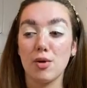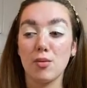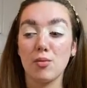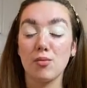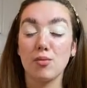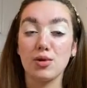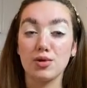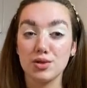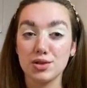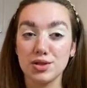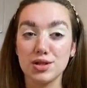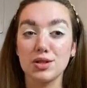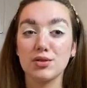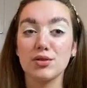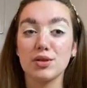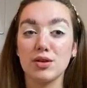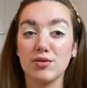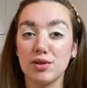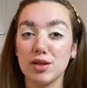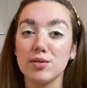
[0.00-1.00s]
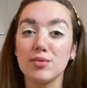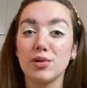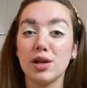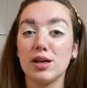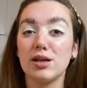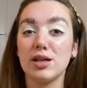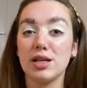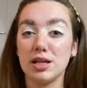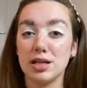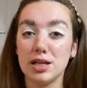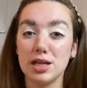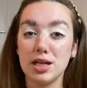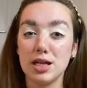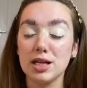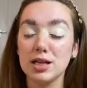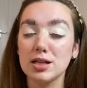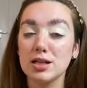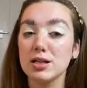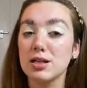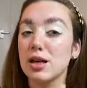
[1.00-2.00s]
but still giving the blend that you
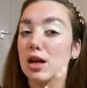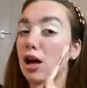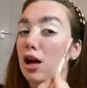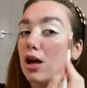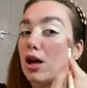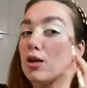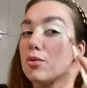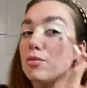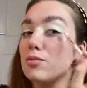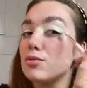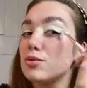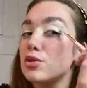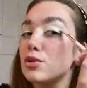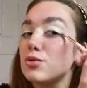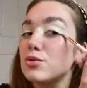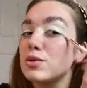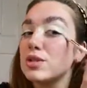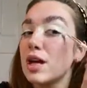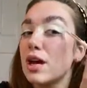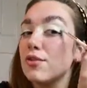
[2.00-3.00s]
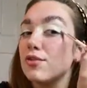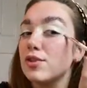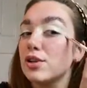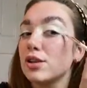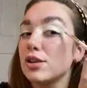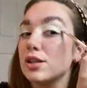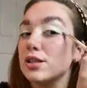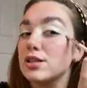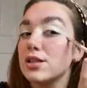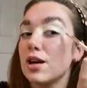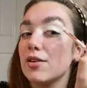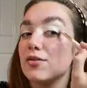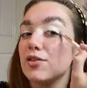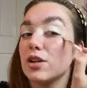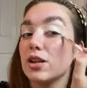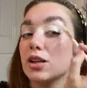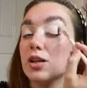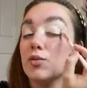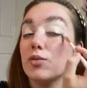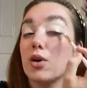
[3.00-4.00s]
need. So
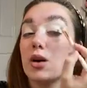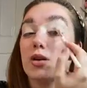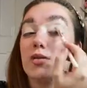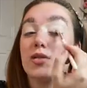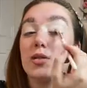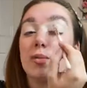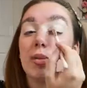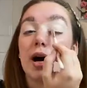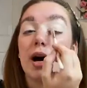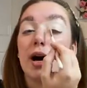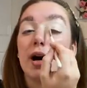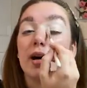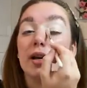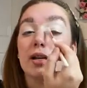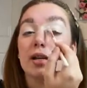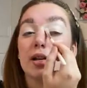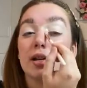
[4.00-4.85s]
definitely worth the buy.